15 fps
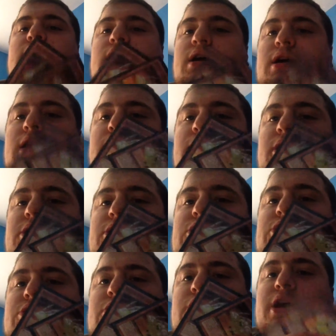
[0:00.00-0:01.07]
I run
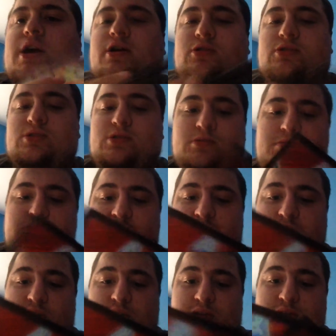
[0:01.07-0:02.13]
2 hairs,
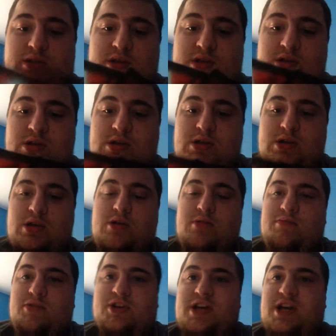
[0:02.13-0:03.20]
because
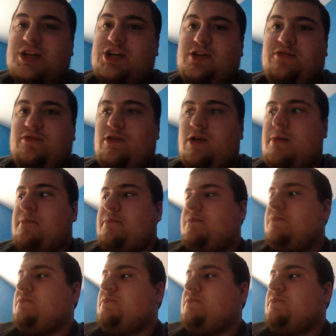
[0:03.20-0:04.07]
protection from